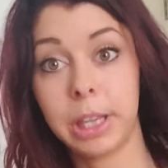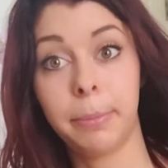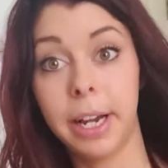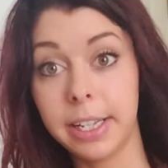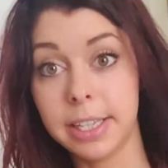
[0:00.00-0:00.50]
a
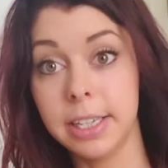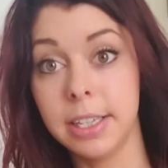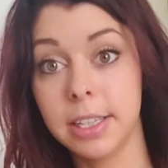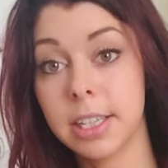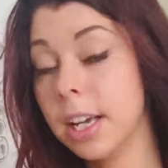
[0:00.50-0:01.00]

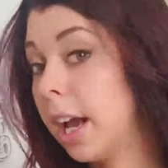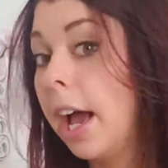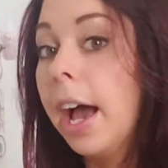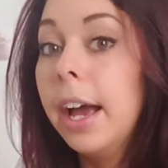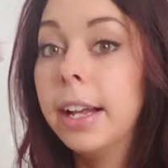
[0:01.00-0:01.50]
Pisces,
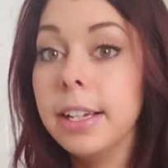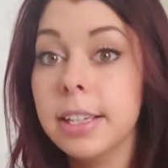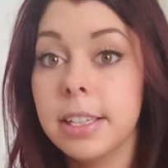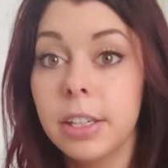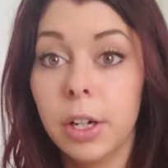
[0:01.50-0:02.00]
and,